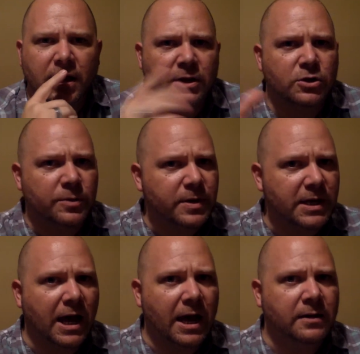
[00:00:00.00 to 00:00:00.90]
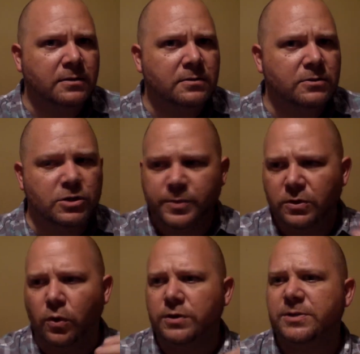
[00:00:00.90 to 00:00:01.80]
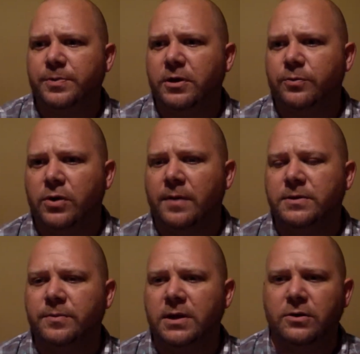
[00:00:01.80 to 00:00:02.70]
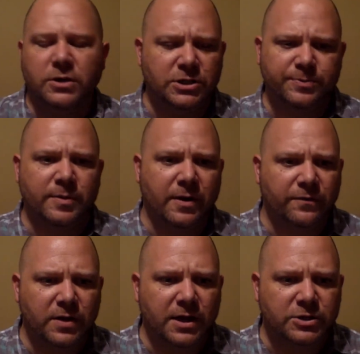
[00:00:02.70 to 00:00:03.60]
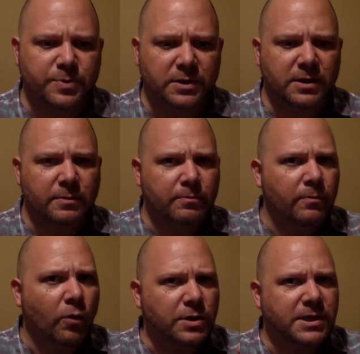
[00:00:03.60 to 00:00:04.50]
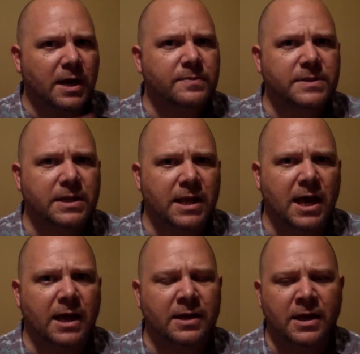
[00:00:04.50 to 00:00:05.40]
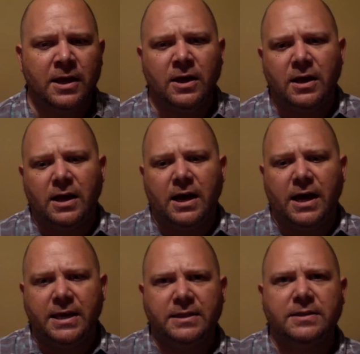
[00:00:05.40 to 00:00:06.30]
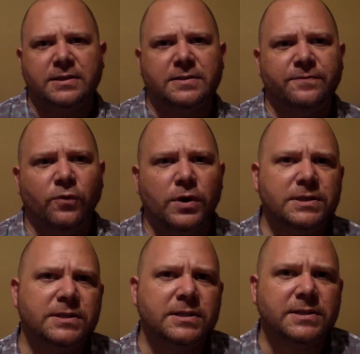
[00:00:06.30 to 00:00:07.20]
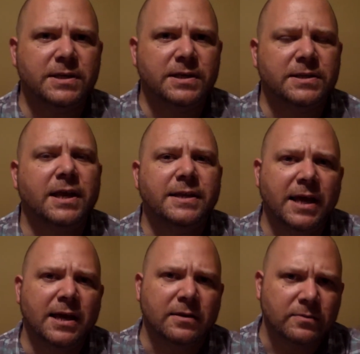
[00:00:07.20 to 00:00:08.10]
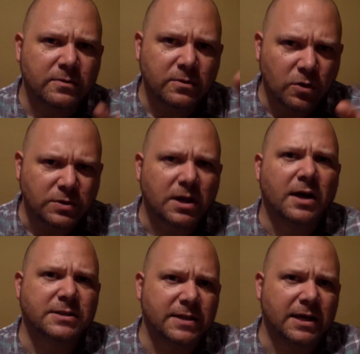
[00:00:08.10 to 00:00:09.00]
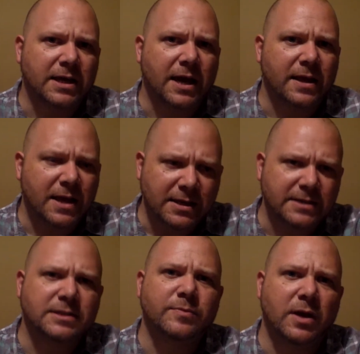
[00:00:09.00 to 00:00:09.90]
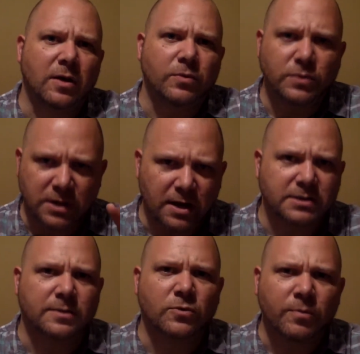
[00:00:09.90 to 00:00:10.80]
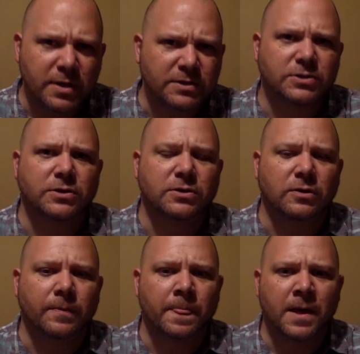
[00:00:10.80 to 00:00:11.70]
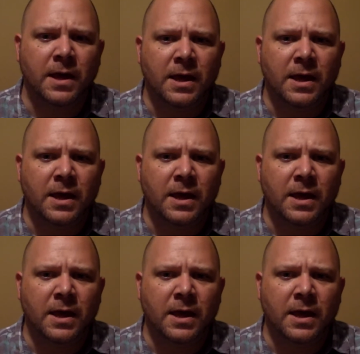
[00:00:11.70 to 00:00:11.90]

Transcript: And it could be God, could be the Holy Spirit prompting me, it could just be my flesh, but more times than not, I get this voice that says, "Hey Dan, go talk to that guy. That guy needs some help. Go talk to him. Go minister to him."